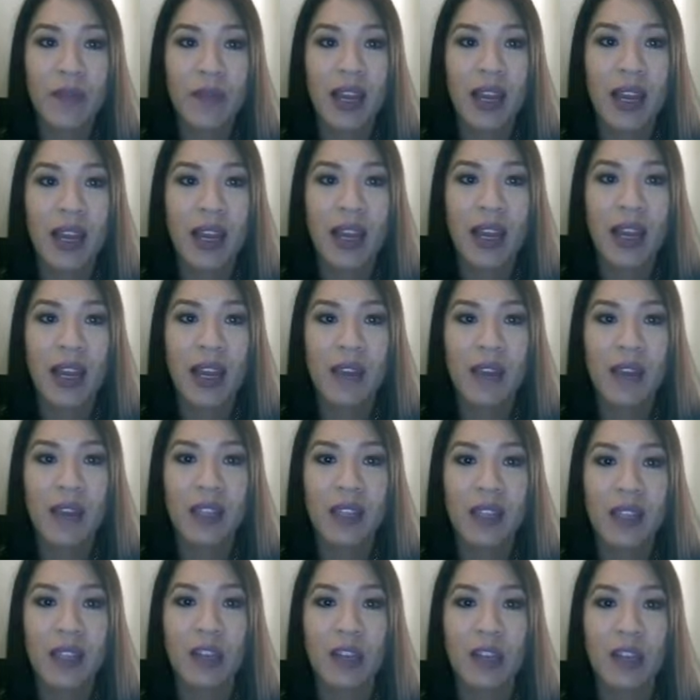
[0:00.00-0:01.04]
I have
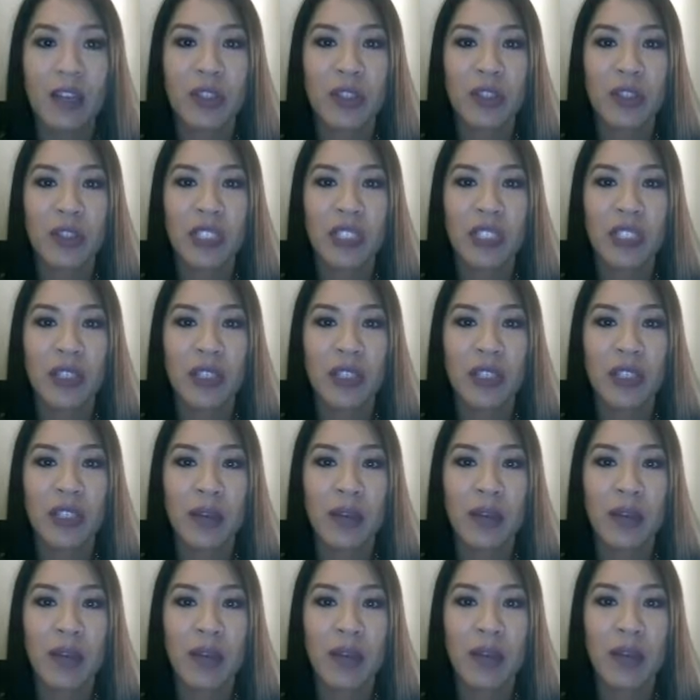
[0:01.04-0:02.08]
these options here
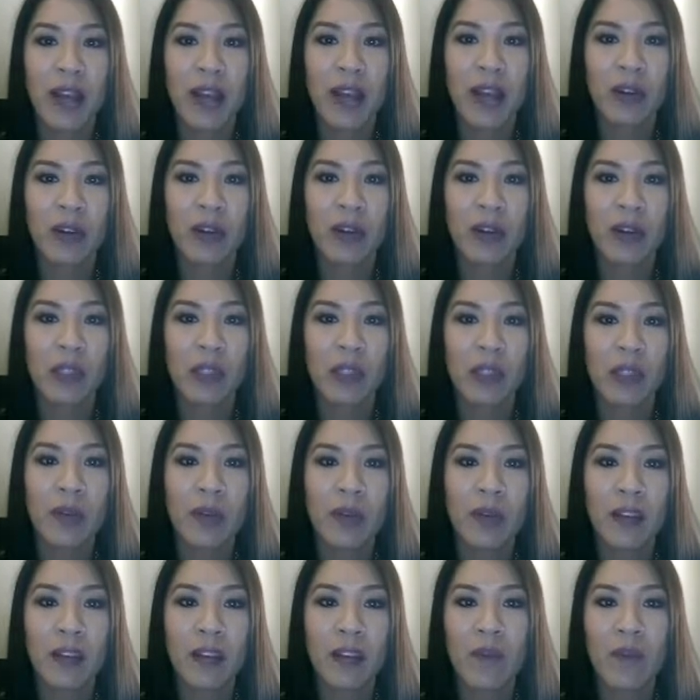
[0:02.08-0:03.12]
that my arrow is going
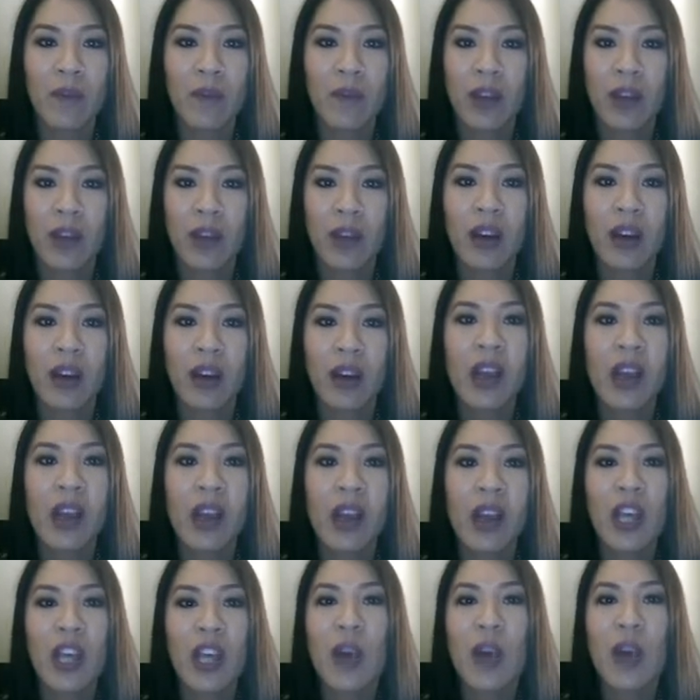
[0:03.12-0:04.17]
back and forth on.
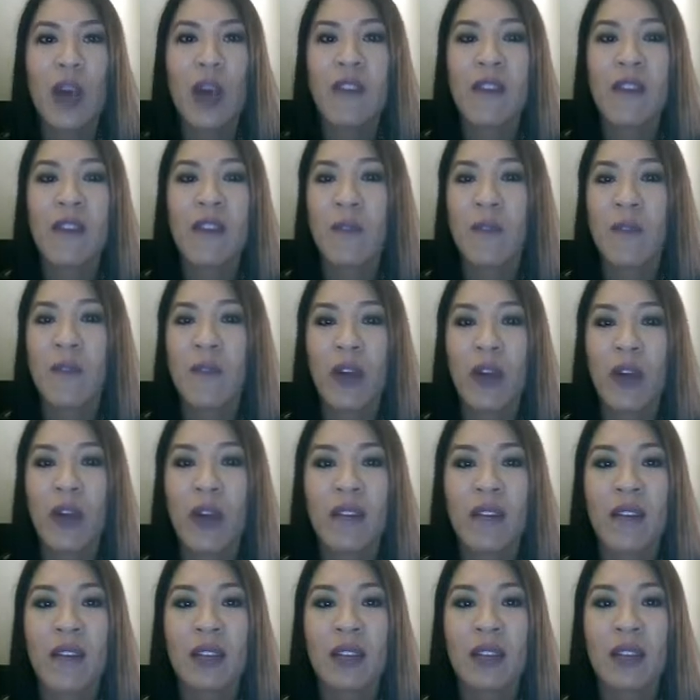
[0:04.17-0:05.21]
You have
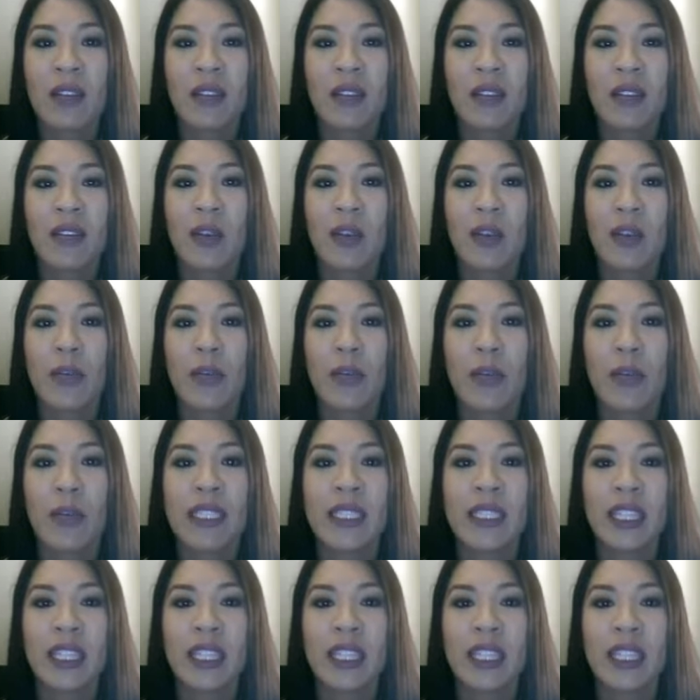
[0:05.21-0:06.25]
infographics, you have
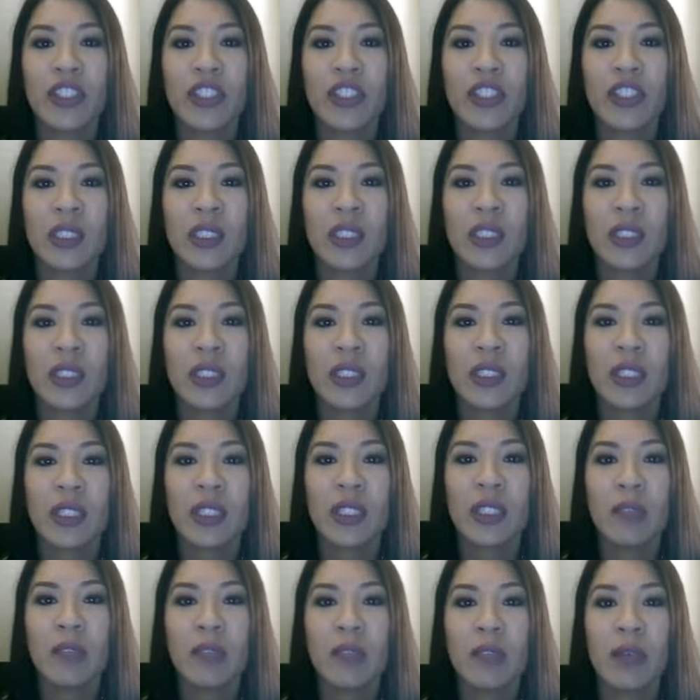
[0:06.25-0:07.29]
presentation,
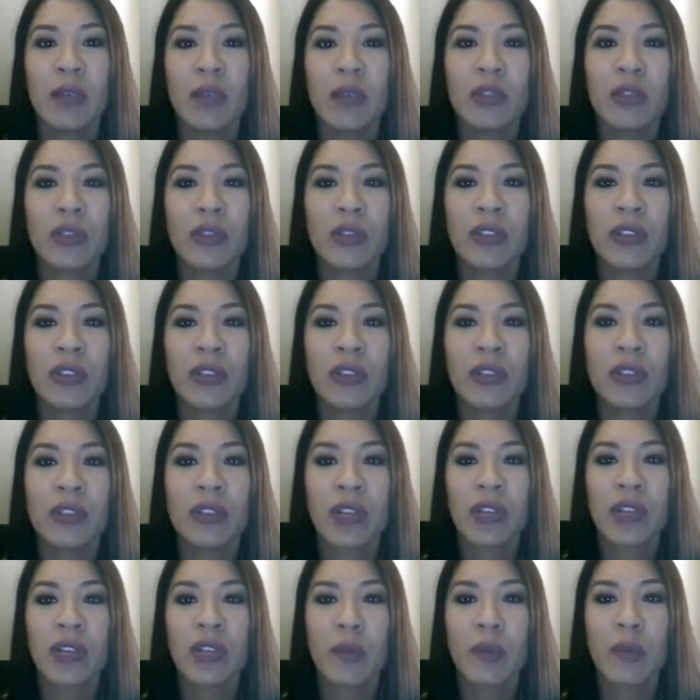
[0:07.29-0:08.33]
poster,
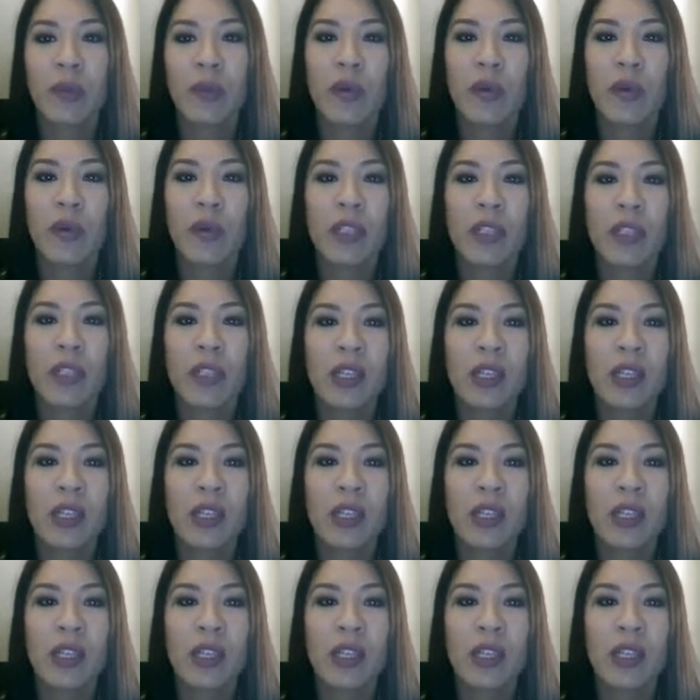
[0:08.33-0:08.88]
and report.